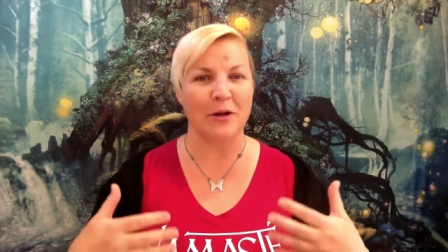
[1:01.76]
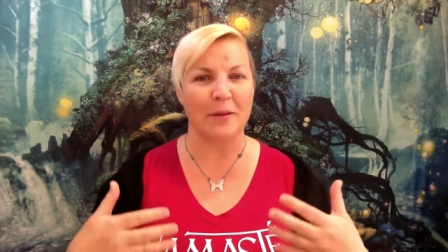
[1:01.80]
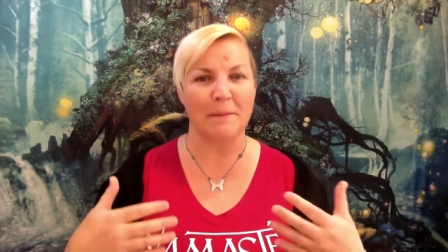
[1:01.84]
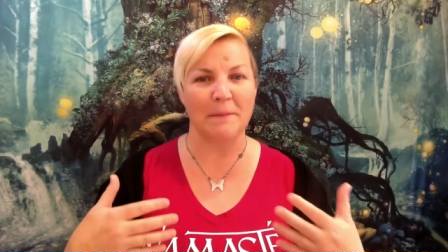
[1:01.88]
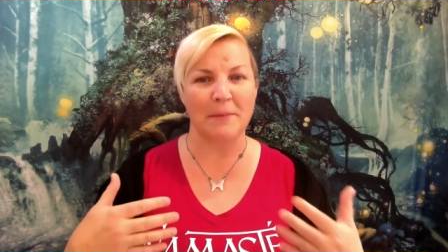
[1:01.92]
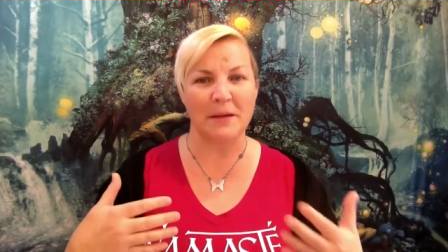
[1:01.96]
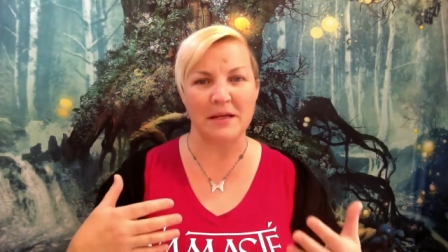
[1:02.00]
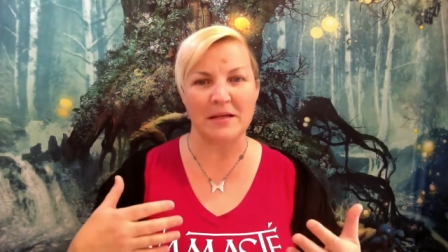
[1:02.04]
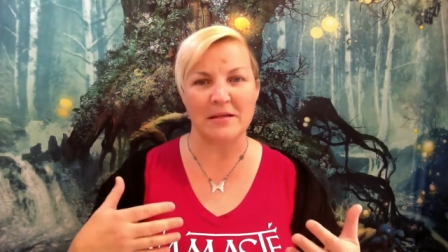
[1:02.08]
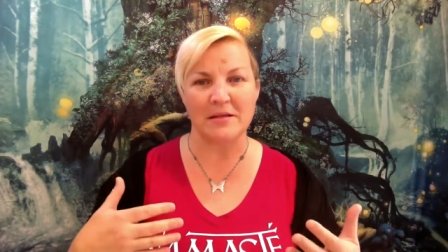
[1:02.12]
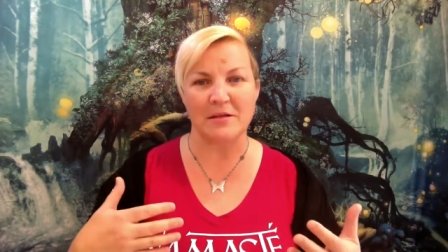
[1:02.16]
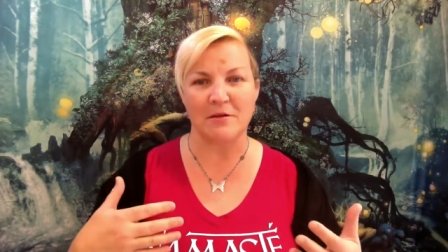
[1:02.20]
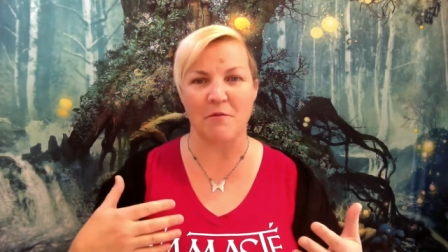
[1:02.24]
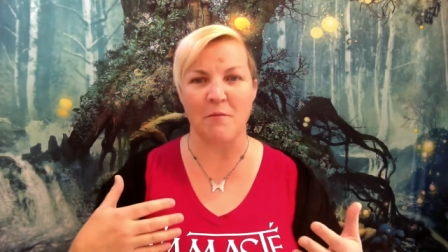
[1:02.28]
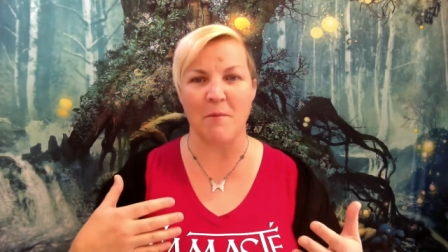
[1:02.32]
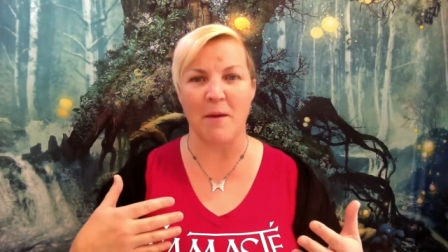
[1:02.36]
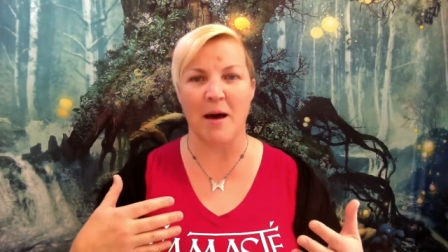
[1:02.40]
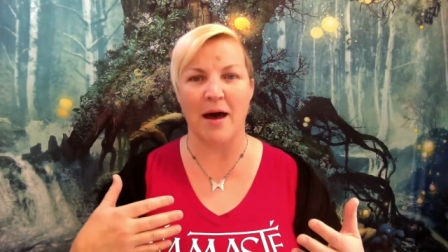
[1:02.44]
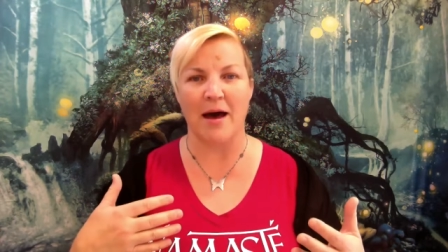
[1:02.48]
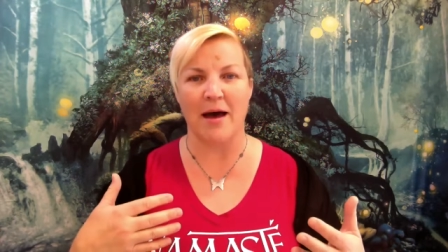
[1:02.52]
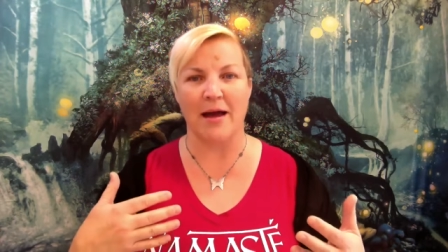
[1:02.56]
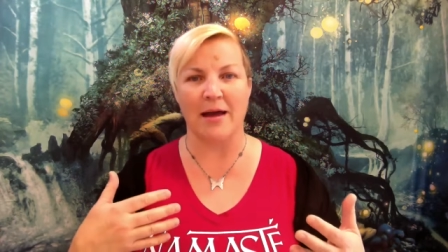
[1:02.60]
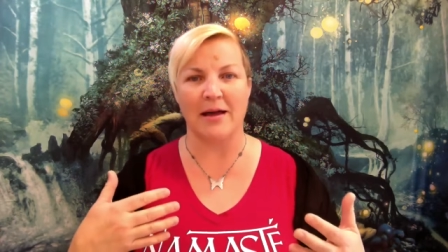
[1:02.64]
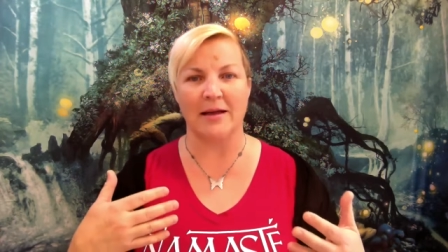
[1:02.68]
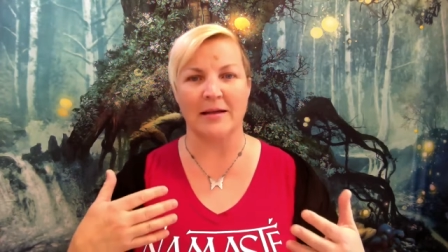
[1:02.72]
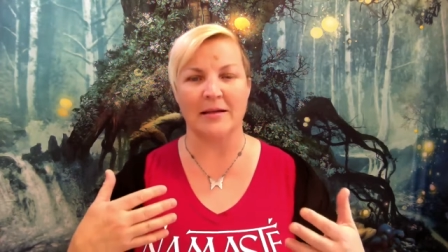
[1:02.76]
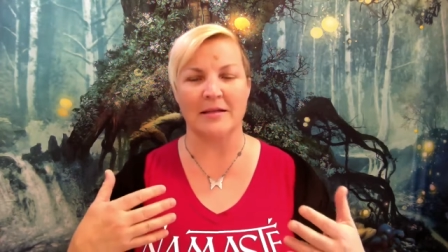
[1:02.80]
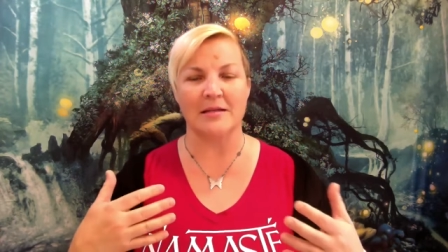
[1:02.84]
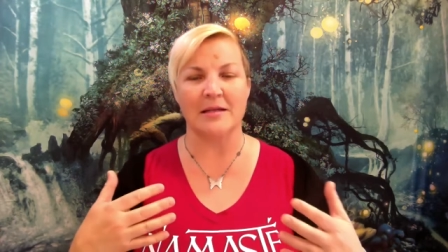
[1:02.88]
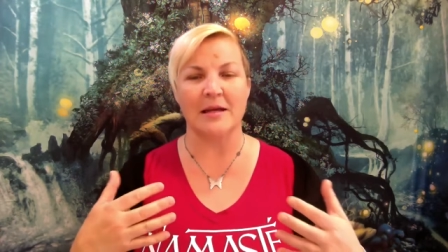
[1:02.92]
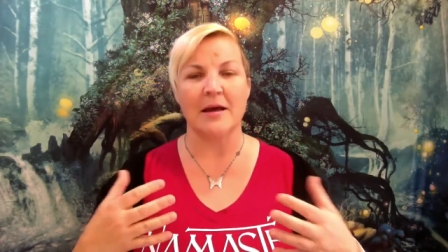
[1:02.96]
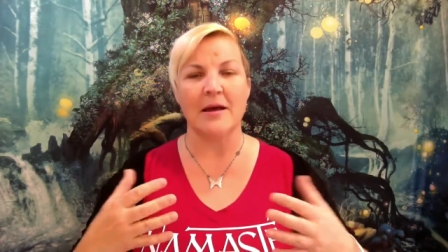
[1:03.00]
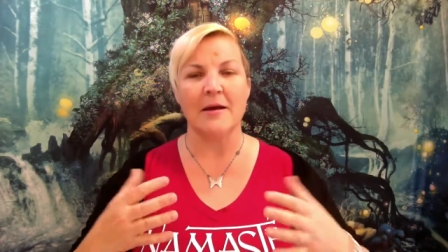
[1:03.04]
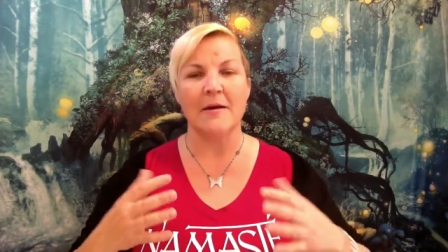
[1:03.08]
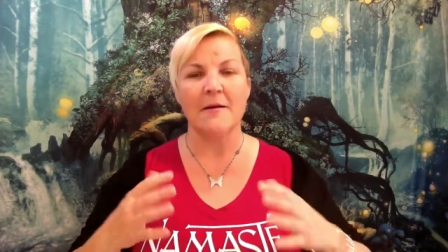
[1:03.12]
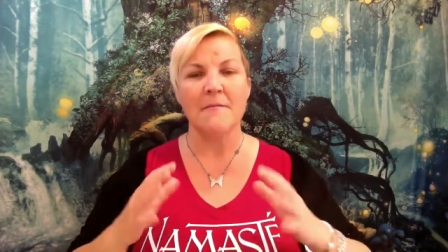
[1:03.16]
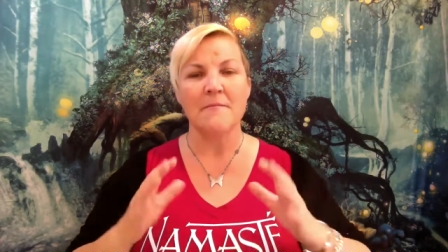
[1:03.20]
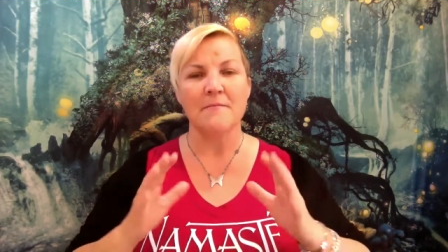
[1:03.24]
and peace of mind.
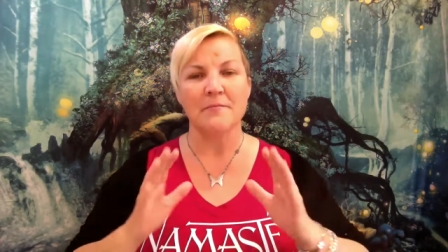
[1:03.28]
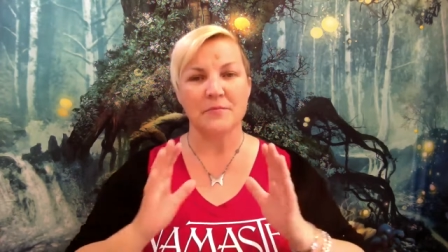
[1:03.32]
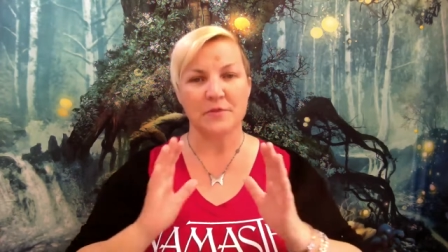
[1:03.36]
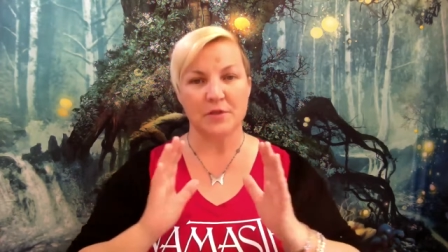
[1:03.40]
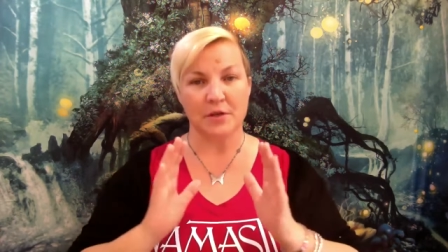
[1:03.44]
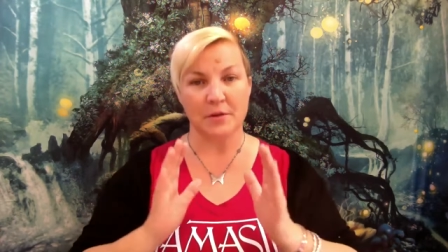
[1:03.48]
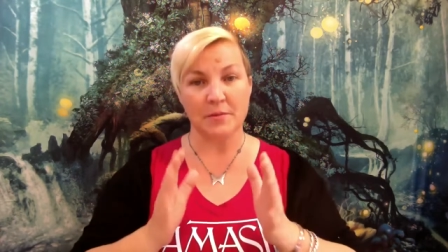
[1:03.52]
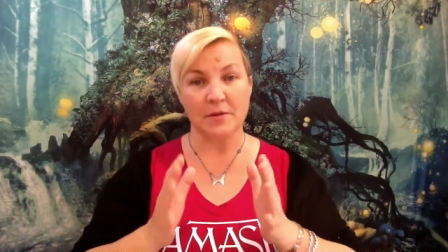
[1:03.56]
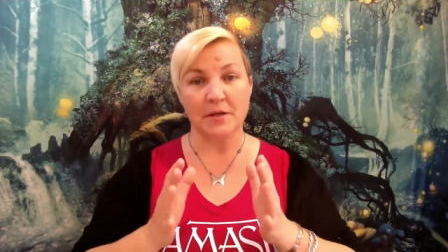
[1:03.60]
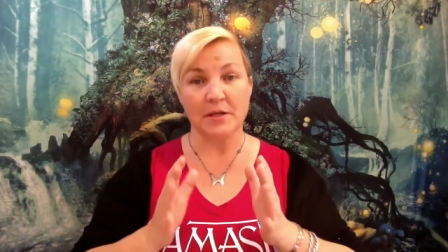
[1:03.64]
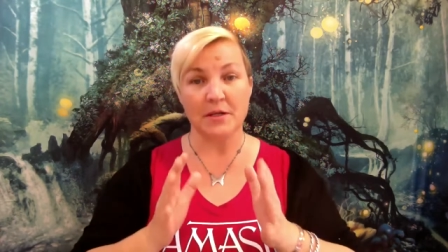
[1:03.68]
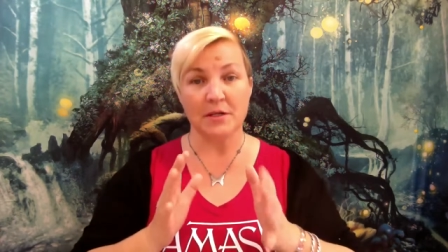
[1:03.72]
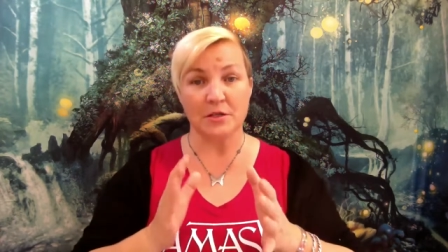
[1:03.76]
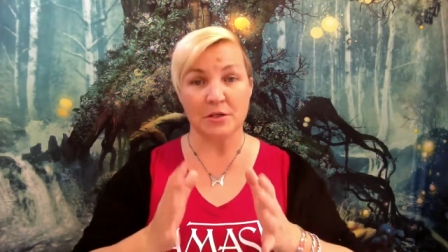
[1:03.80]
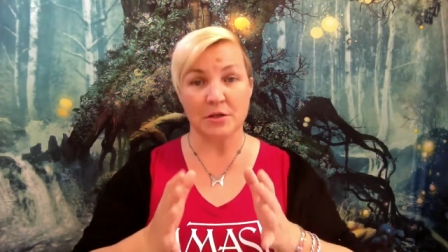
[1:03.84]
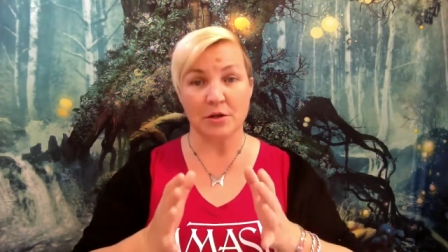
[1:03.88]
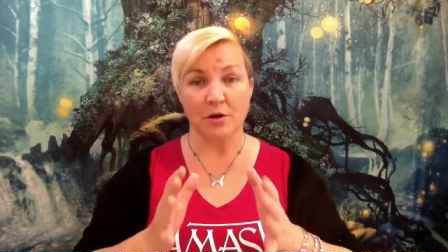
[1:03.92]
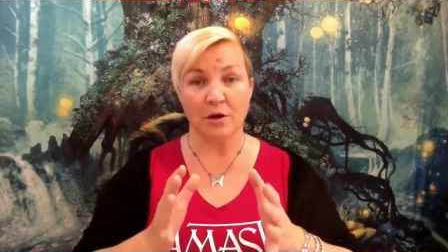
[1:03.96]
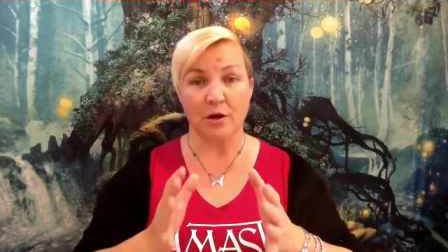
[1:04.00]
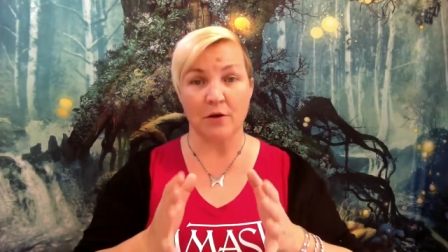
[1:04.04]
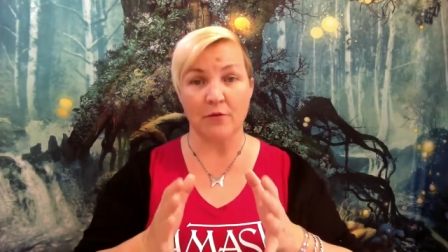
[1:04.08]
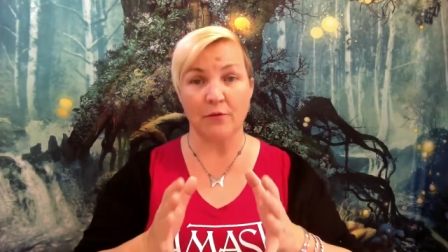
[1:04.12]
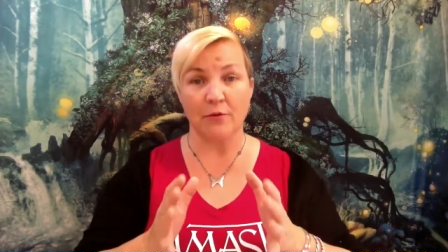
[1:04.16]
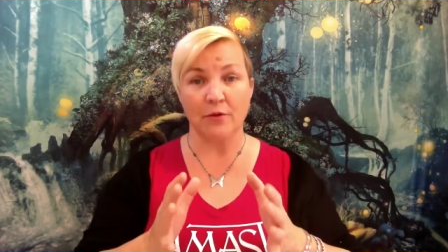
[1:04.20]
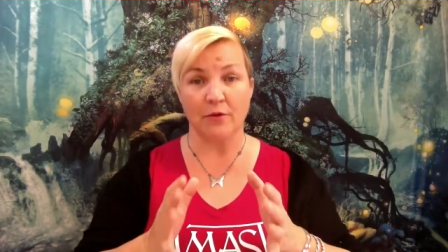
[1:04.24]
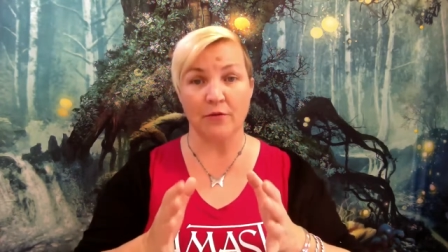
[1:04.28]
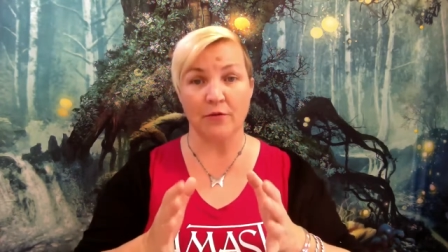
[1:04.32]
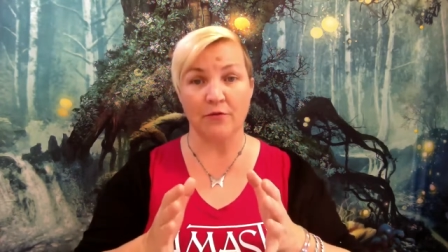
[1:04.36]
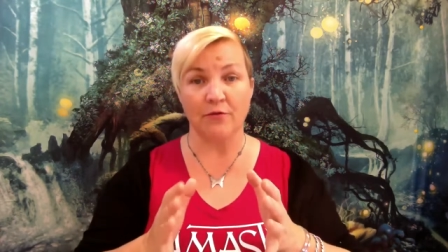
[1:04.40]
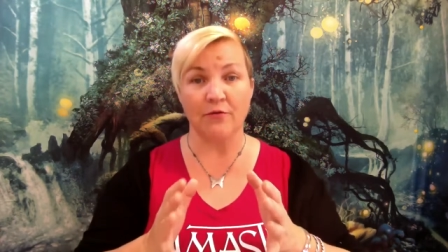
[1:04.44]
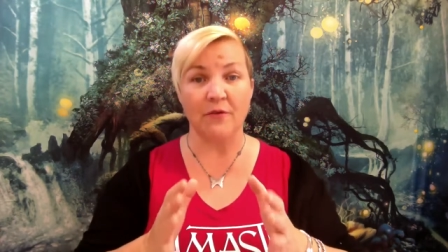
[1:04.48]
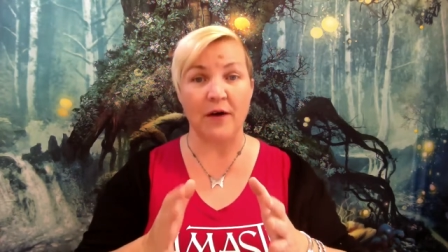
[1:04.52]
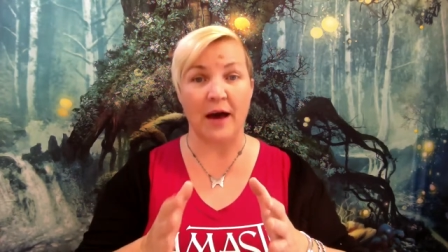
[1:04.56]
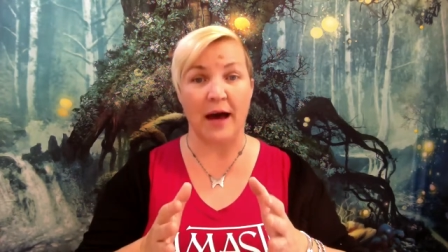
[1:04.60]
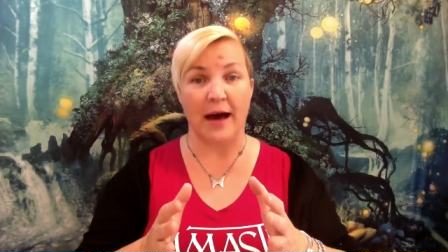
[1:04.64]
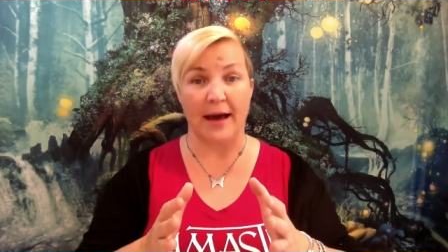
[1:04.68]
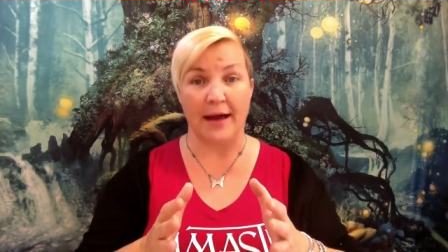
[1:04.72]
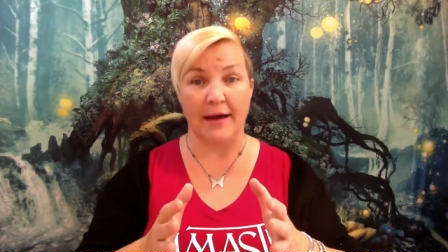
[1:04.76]
So I'm going to start off with a
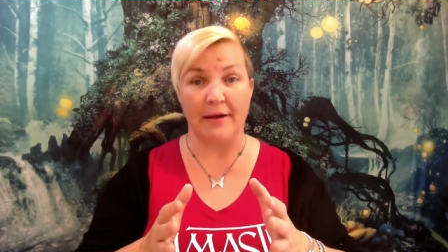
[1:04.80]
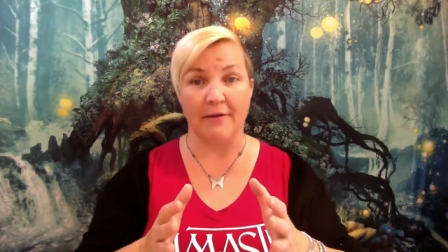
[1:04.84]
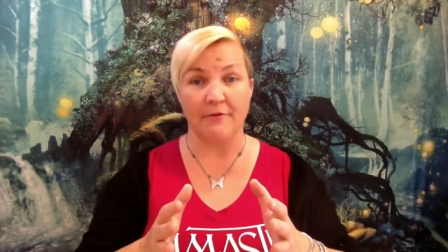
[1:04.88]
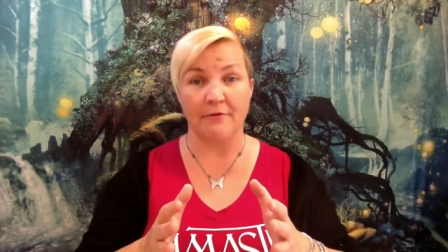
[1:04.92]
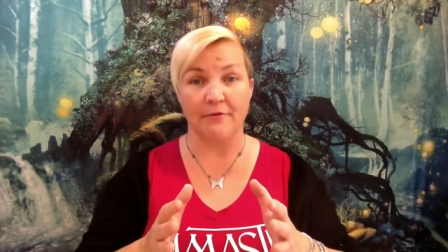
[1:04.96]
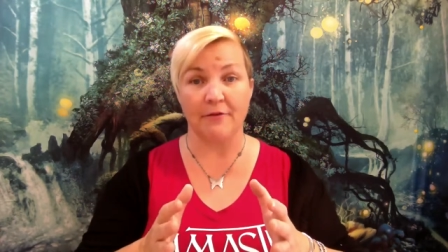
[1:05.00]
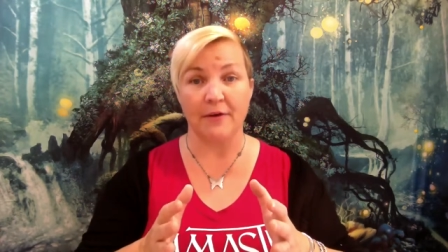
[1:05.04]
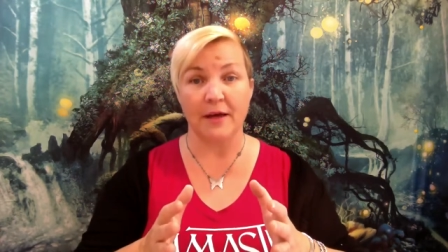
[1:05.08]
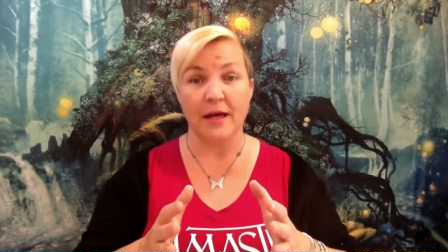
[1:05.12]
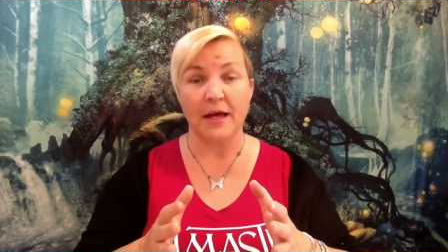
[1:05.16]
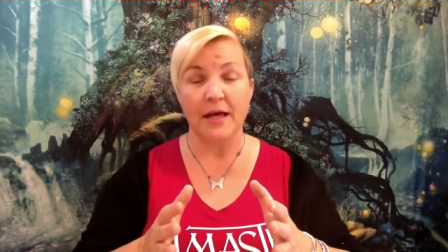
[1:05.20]
five.